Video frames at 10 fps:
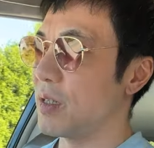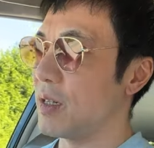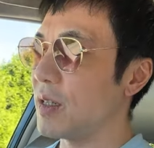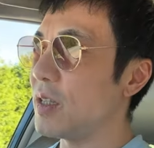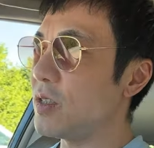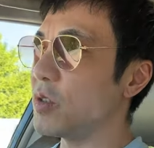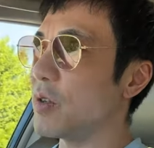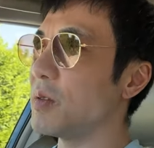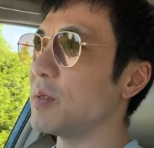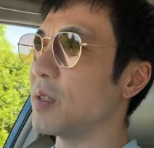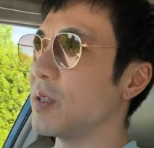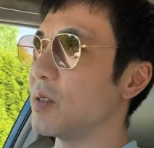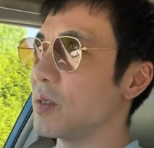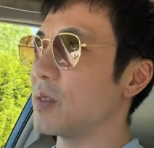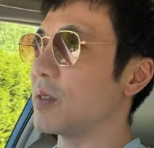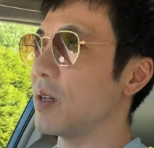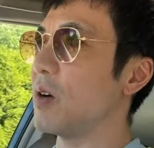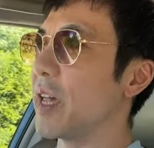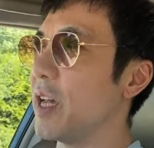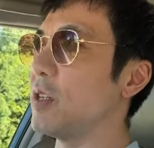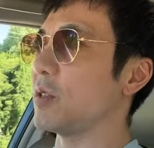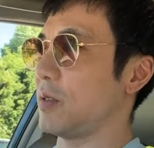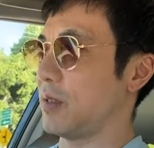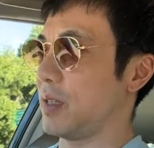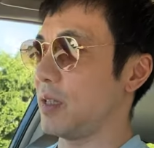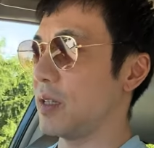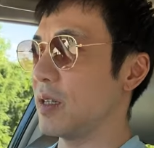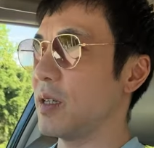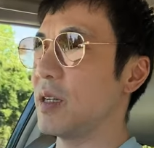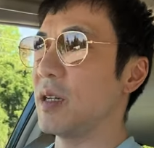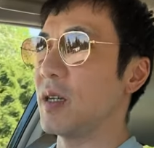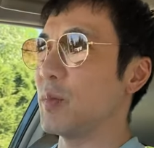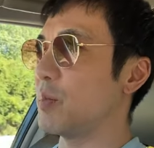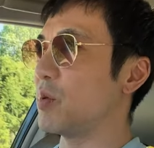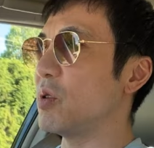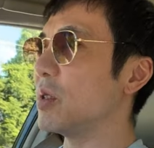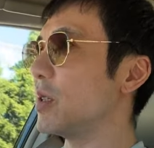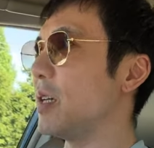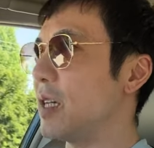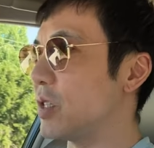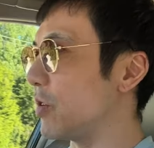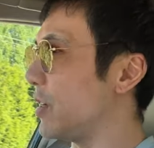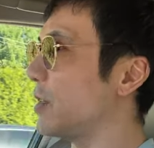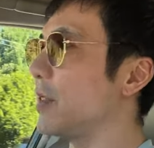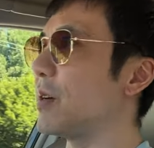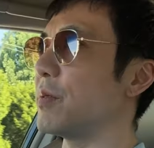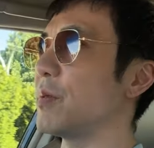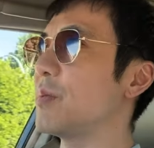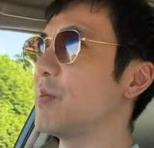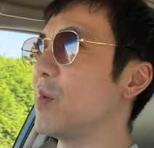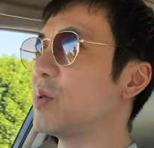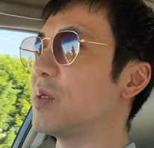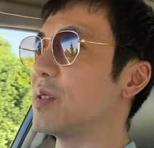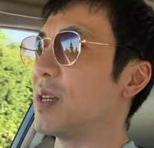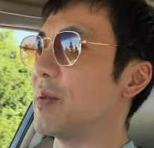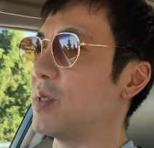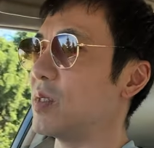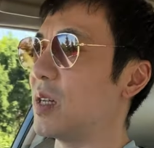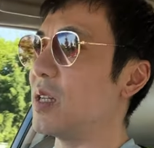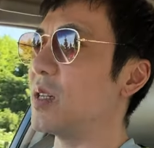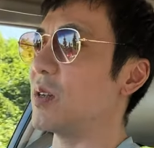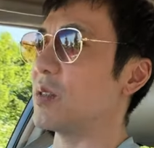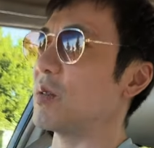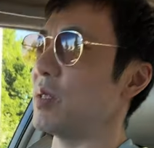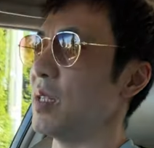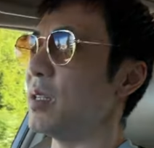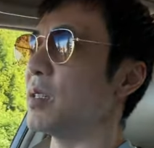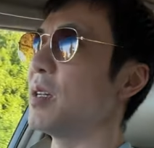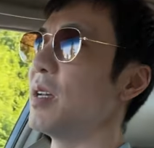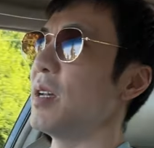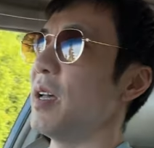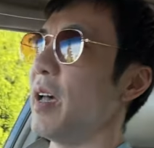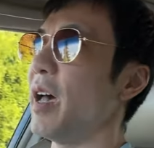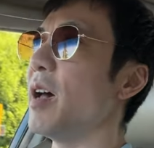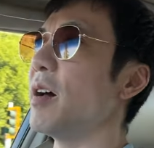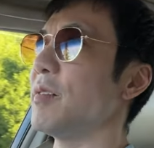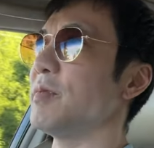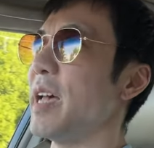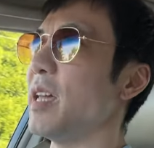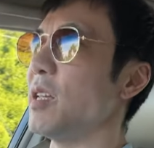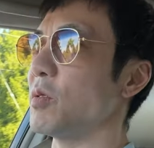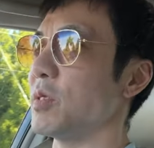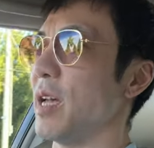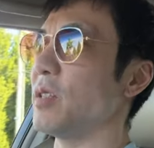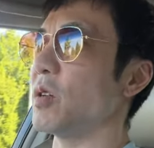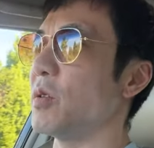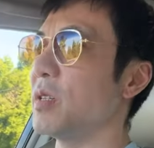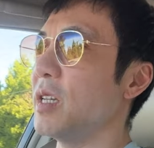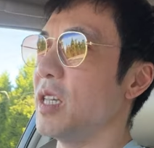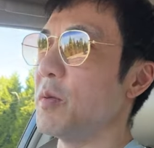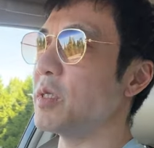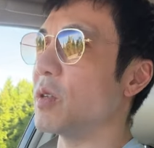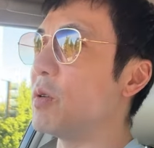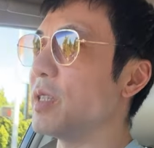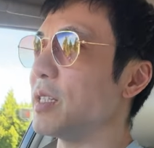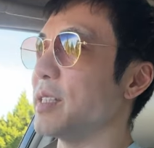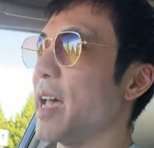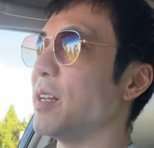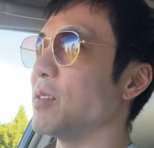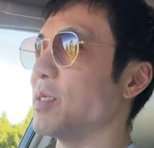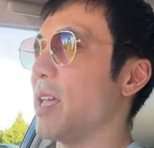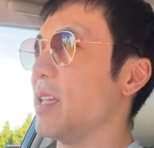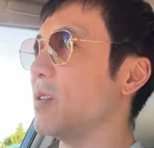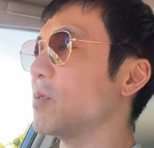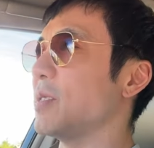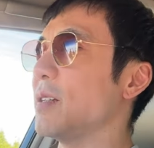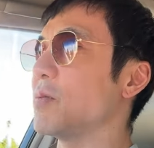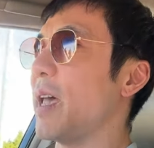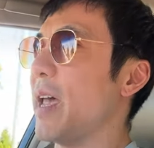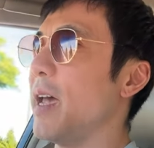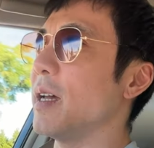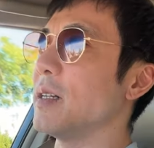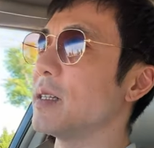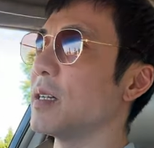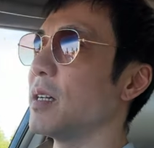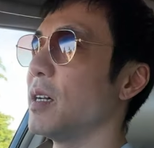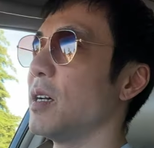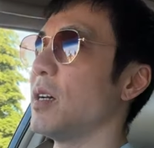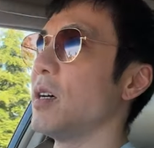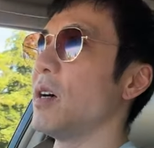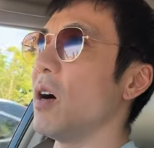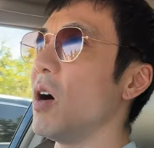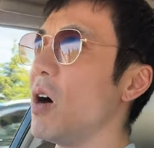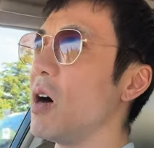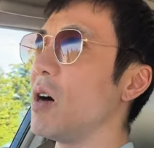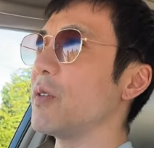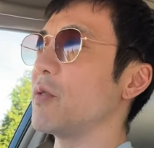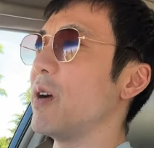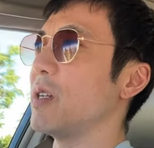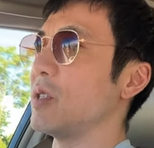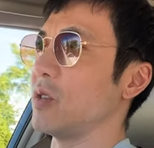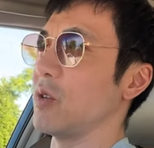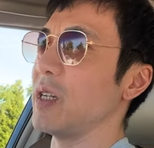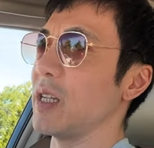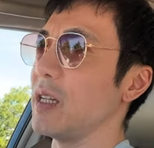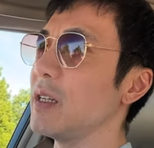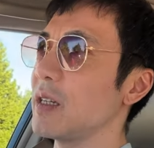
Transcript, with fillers: And then you train with others occasionally. But Bruce Lee, he trained alone most of the time. He studied on his own. He didn't have Dan Inosanto. He wasn't holding Dan Inosanto's hand all throughout his journey.